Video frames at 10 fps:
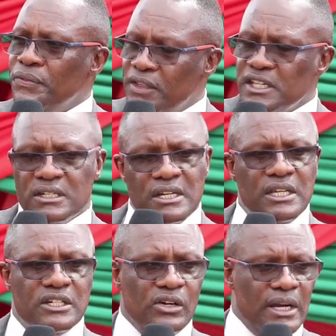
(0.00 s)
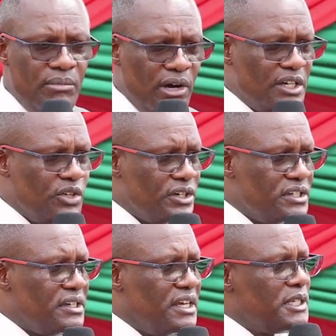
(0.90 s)
This digital
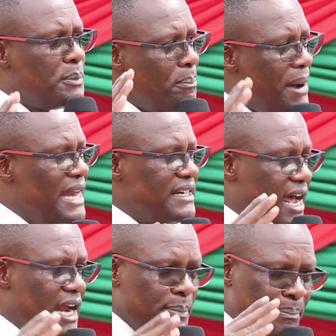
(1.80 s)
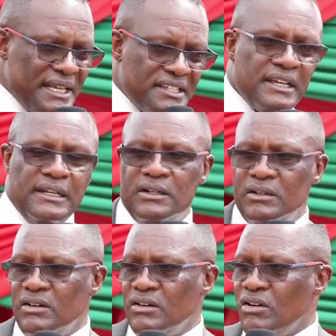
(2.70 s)
laboratories is part and parcel
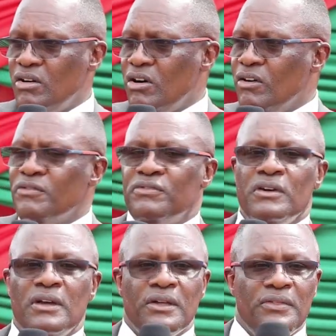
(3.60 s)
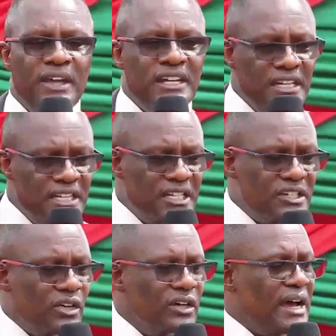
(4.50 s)
of the
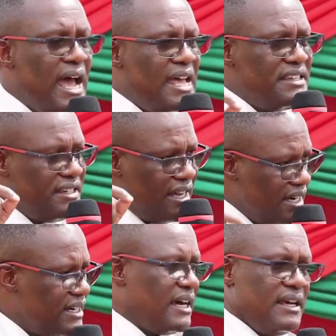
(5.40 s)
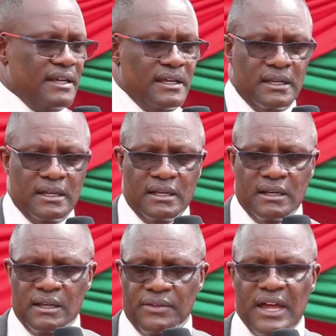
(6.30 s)
digital agenda
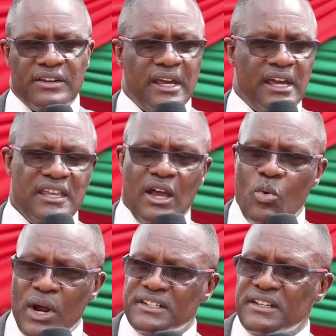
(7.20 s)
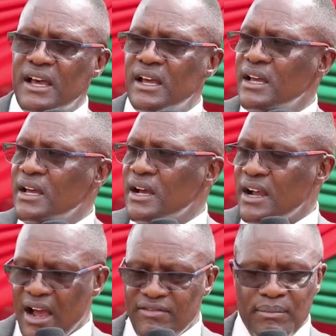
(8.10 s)
that the Kenya Kwanza
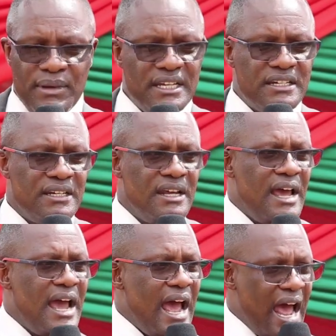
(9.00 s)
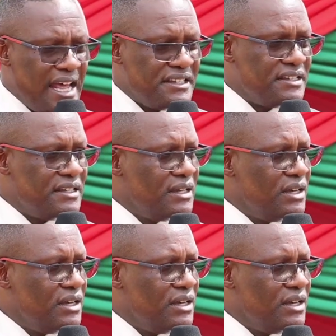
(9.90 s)
government has